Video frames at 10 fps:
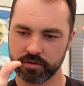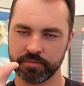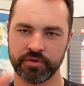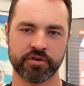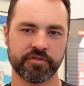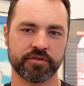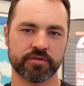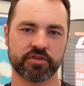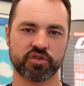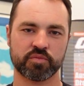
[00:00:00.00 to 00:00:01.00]

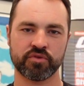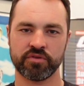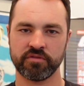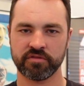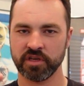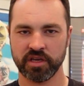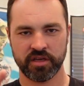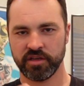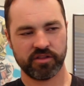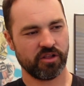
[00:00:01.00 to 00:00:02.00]
beautiful, smooth,
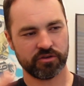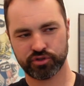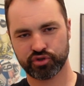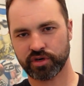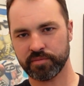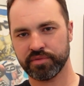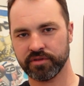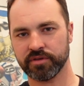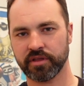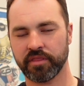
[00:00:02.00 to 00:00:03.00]
long
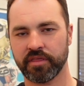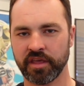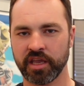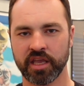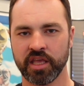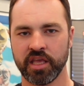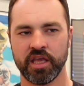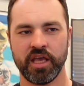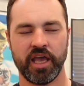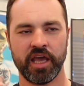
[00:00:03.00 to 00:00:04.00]
trumpet looking thing.
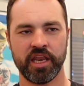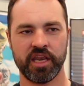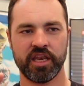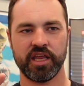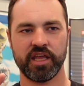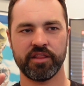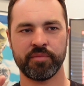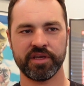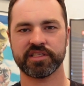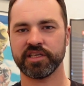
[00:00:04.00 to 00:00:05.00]
And the
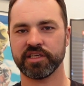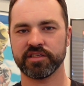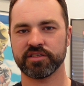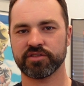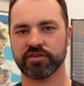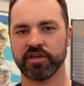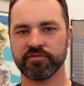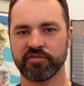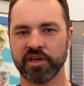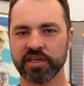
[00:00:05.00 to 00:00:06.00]
best thing is that
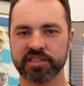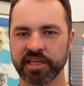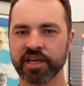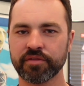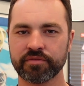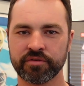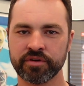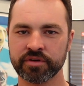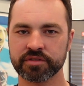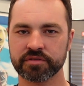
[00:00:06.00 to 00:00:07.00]
Triumph have managed to get it through
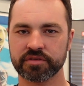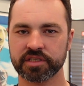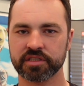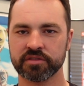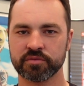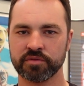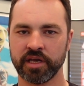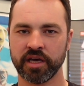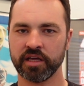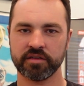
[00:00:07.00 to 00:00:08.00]
noise restrictions
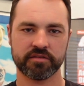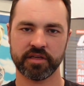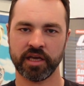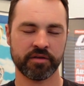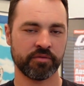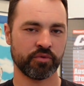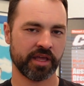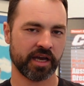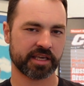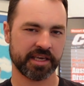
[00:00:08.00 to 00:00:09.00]
without
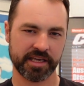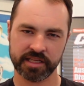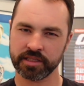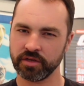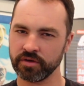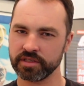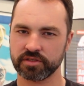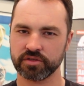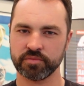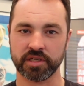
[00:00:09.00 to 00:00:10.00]
killing the noise
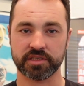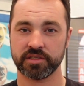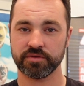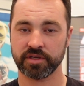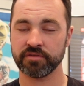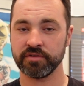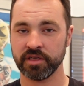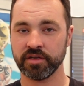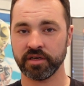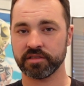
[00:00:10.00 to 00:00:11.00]
too much. You still get a
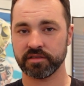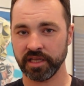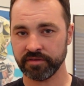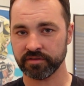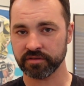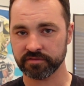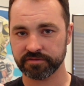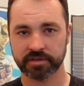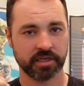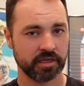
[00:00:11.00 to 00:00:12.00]
really nice level
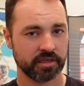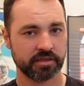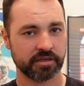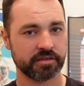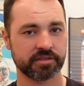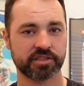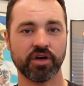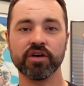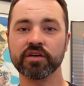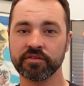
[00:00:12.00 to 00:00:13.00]
of
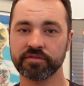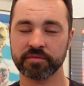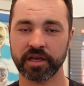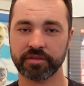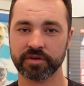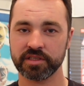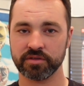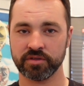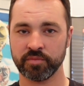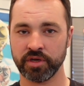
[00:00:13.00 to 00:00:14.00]
song from that
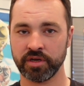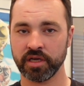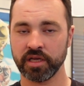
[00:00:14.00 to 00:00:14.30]
3-cylinder motor.